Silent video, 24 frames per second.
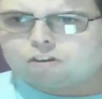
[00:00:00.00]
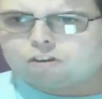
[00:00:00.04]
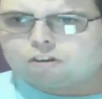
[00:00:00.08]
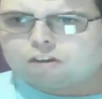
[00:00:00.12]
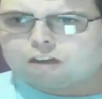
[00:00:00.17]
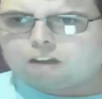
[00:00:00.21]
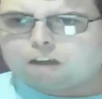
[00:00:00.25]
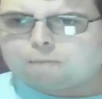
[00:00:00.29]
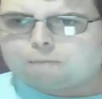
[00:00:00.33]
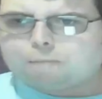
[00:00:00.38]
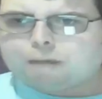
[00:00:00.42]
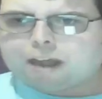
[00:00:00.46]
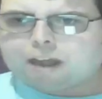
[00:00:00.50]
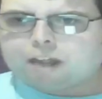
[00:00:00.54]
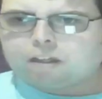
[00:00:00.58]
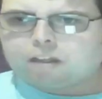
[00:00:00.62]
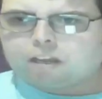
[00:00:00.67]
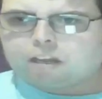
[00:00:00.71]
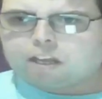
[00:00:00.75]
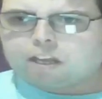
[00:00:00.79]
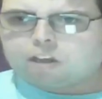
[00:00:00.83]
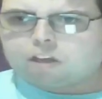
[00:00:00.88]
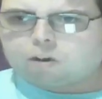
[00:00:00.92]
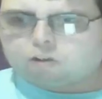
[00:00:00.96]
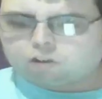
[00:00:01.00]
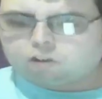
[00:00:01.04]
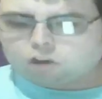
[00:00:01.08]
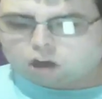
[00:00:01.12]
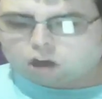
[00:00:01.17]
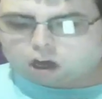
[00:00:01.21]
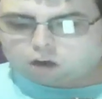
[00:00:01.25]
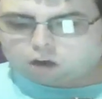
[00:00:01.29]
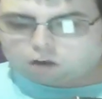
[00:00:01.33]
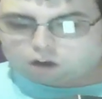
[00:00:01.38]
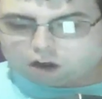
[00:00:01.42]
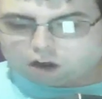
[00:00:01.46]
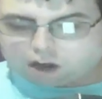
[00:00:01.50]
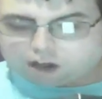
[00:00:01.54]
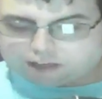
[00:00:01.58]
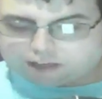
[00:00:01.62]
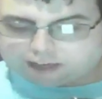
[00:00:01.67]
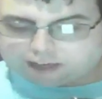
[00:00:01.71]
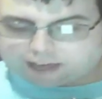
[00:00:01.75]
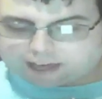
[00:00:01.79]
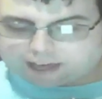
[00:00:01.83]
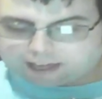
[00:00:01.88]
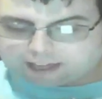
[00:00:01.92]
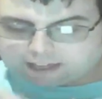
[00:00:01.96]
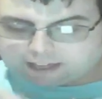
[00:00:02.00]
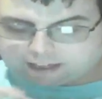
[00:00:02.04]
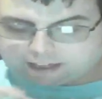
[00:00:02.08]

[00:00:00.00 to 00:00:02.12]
Abandoning your child like that.